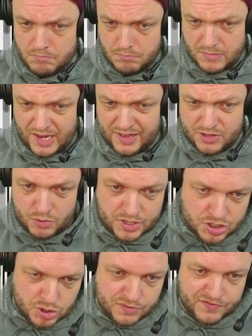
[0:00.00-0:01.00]
And the
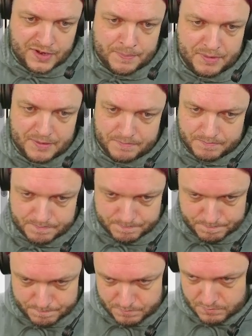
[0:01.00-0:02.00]
creature you flip
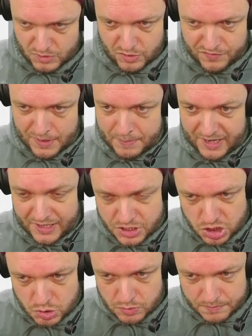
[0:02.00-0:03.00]
it
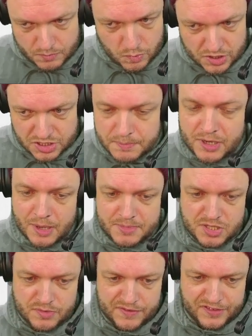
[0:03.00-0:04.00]
into, once it becomes
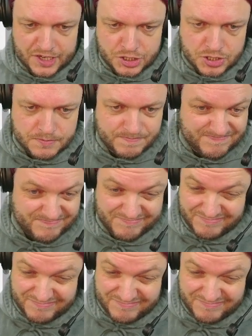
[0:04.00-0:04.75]
the reflection,